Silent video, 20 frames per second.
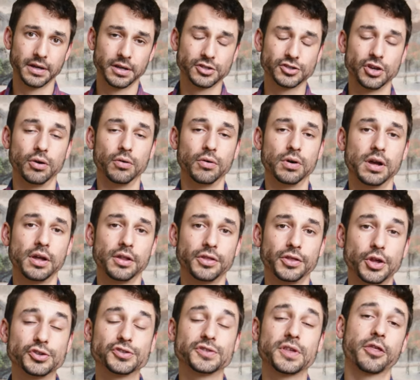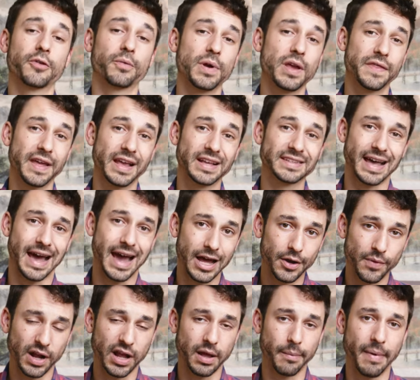So, those are the three things
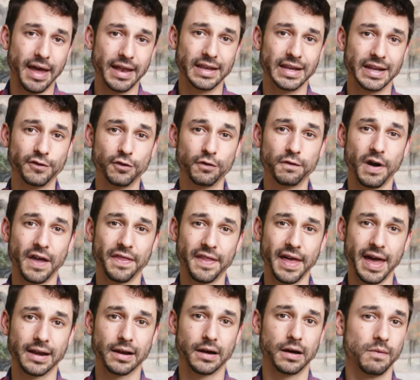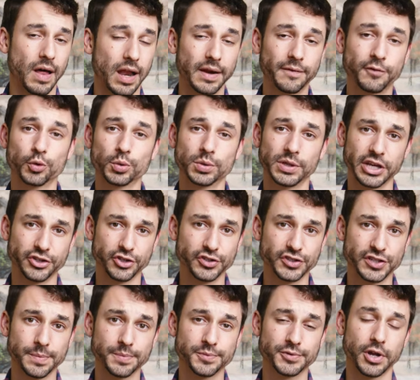I'd recommend if you find that a lot of your
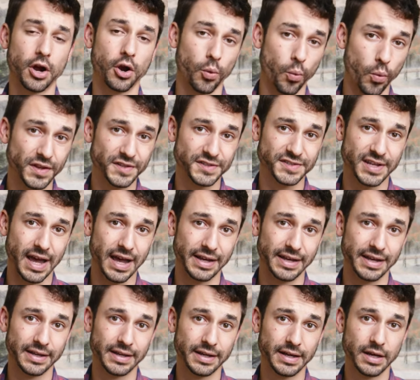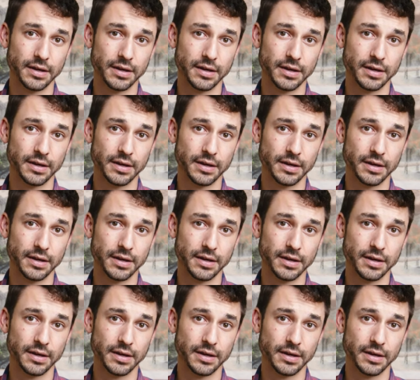relationships are one sided